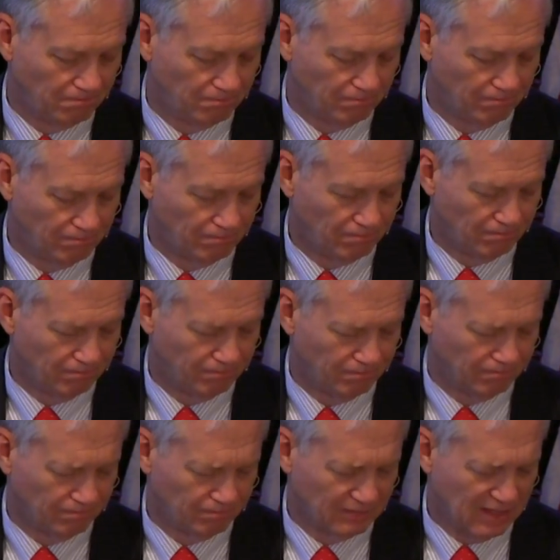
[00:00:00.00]

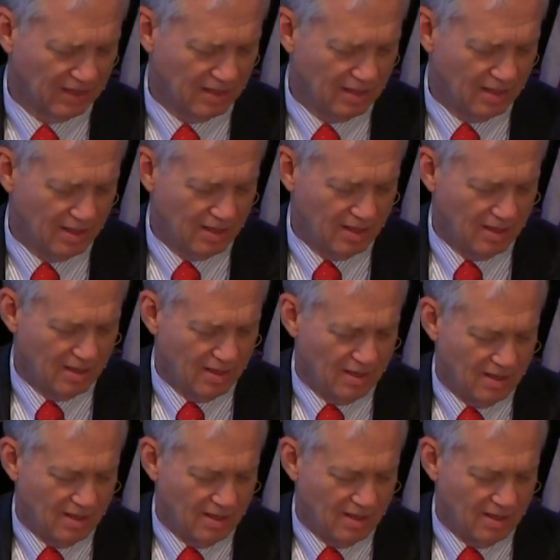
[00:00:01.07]
No one is speaking in this clip.